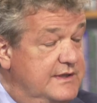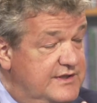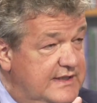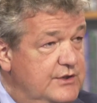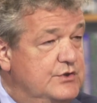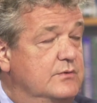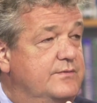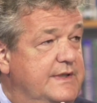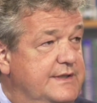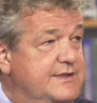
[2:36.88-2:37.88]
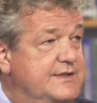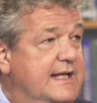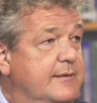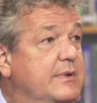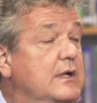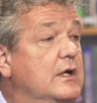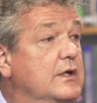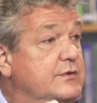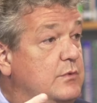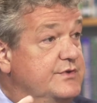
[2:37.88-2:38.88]
essential first step
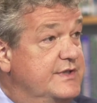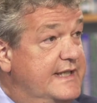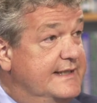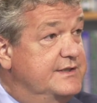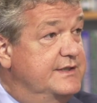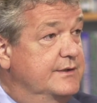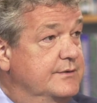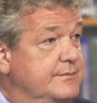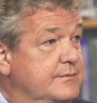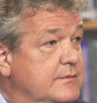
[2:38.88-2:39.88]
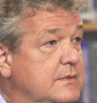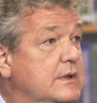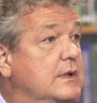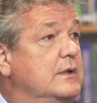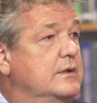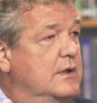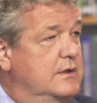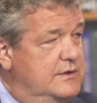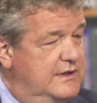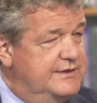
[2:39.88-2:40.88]
towards the next deal.
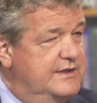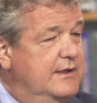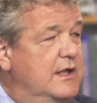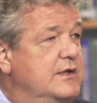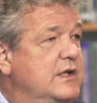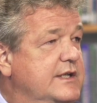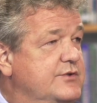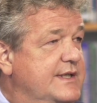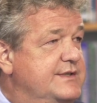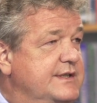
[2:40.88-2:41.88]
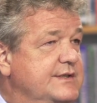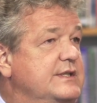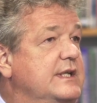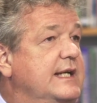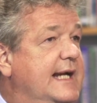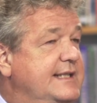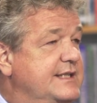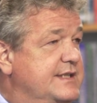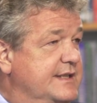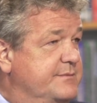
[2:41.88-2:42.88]
This deal only addresses
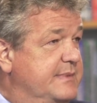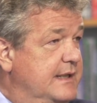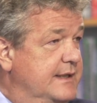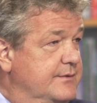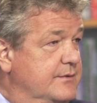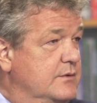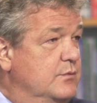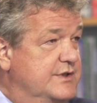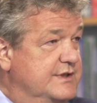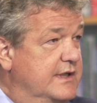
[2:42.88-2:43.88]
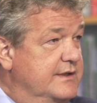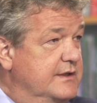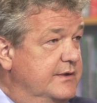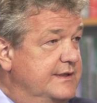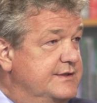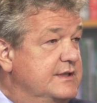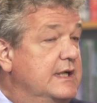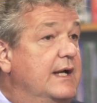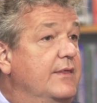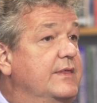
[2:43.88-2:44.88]
86 billion, which is going to Greece.
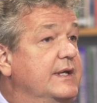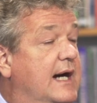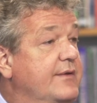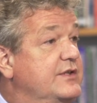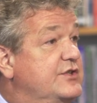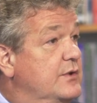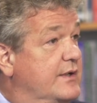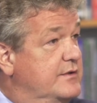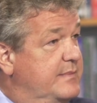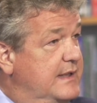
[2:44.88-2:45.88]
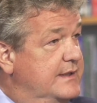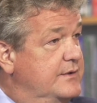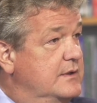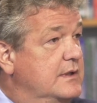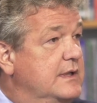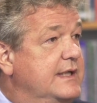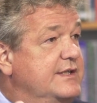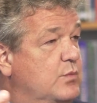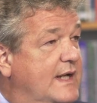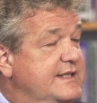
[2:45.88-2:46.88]
The other 200 billion
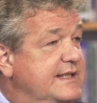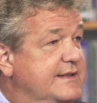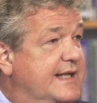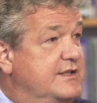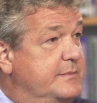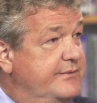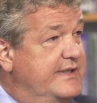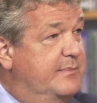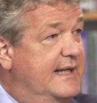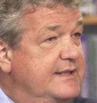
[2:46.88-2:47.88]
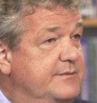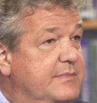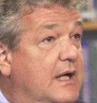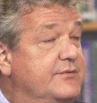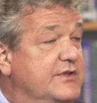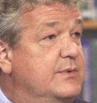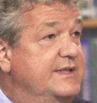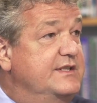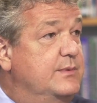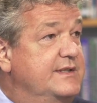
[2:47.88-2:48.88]
is waiting there to be repaid after
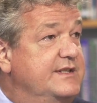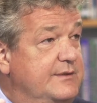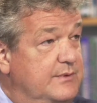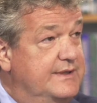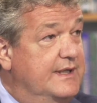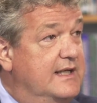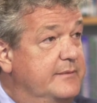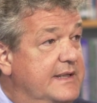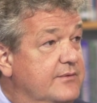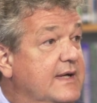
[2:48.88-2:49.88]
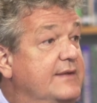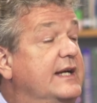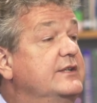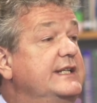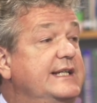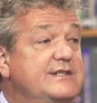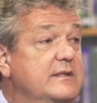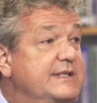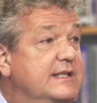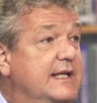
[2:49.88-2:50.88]
2020 with the IMF, and that could easily
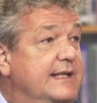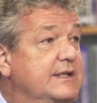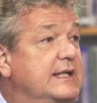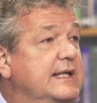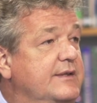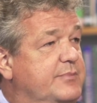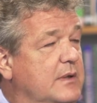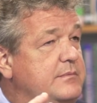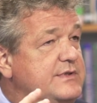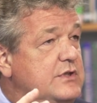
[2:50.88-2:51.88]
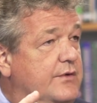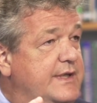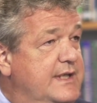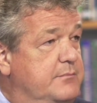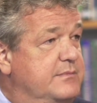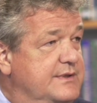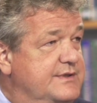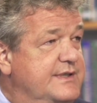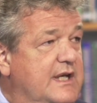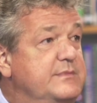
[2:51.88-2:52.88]
be delayed. The problem is not the
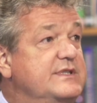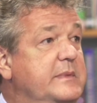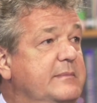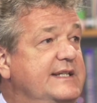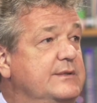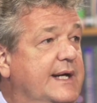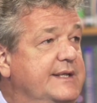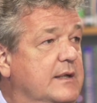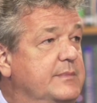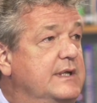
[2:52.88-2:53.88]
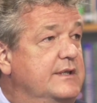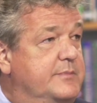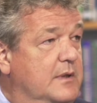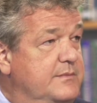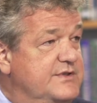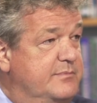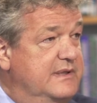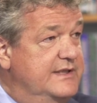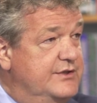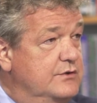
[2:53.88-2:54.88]
numbers. The numbers can be made to add up. The problem is the
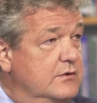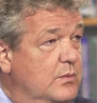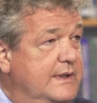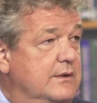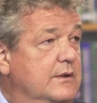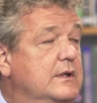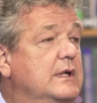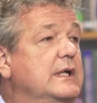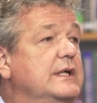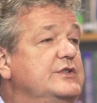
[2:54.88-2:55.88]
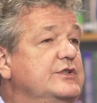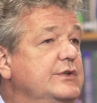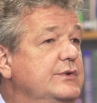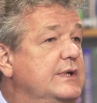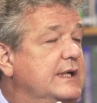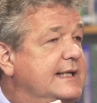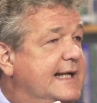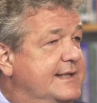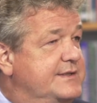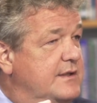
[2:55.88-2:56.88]
political will to
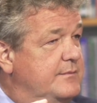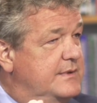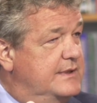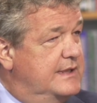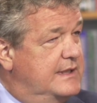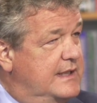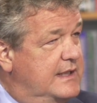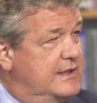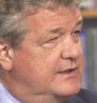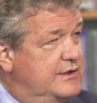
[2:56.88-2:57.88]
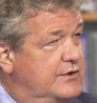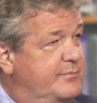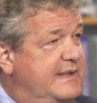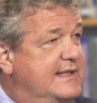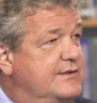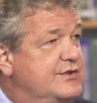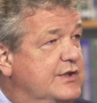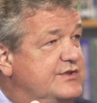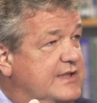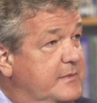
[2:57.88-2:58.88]
get Europeans,
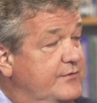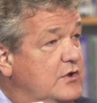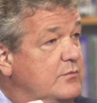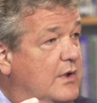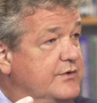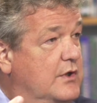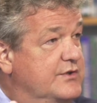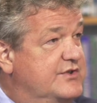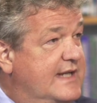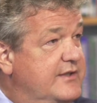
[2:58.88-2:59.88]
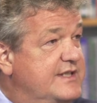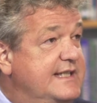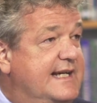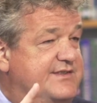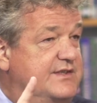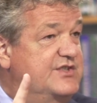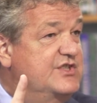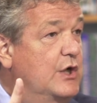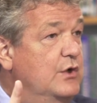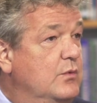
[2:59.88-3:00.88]
some of whom want austerity as the
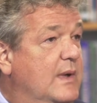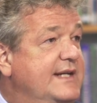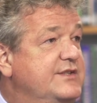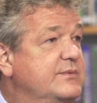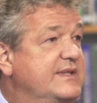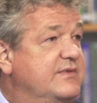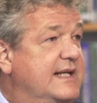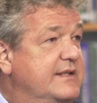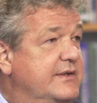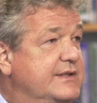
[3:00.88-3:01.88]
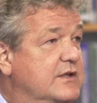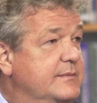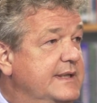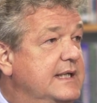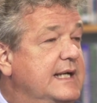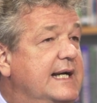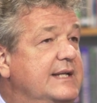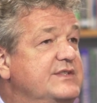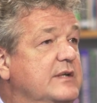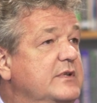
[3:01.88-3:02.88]
sole way to reflate their economy,
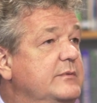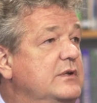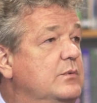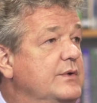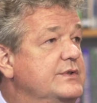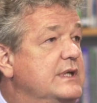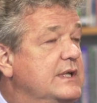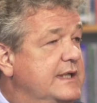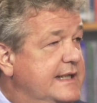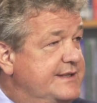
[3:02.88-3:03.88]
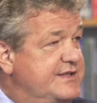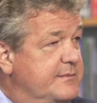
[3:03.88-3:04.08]
and some of them who want easy